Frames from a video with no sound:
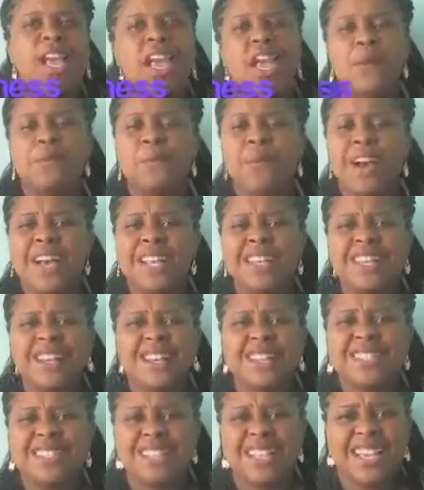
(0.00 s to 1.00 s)
And why do
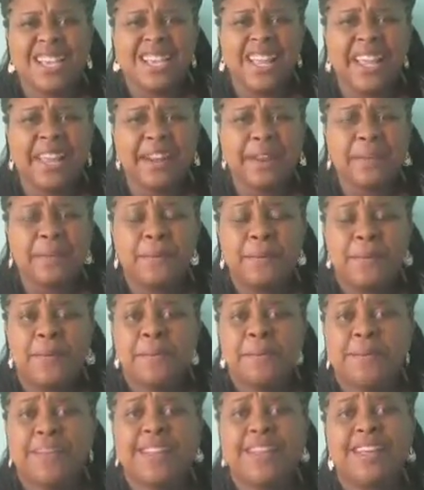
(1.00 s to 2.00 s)
I say that?
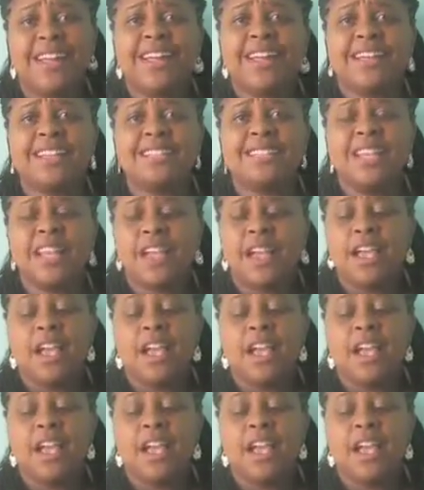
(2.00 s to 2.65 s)
Because